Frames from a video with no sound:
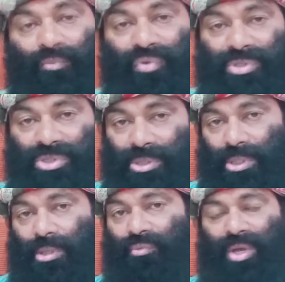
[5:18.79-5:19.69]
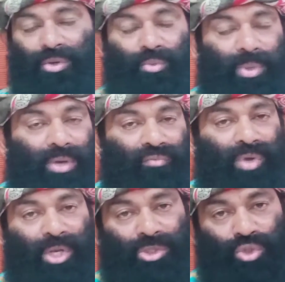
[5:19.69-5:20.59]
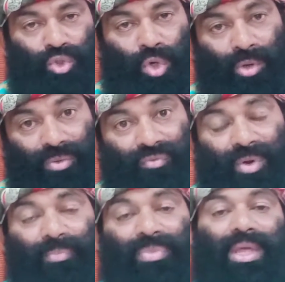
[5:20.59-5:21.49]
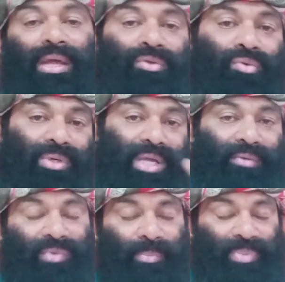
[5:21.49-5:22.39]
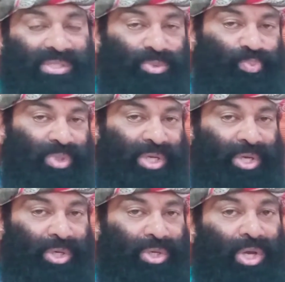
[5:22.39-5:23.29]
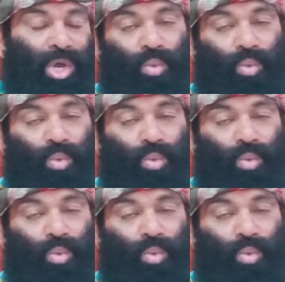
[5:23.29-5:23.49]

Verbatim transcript: physically when you become very strong from there you develop a speed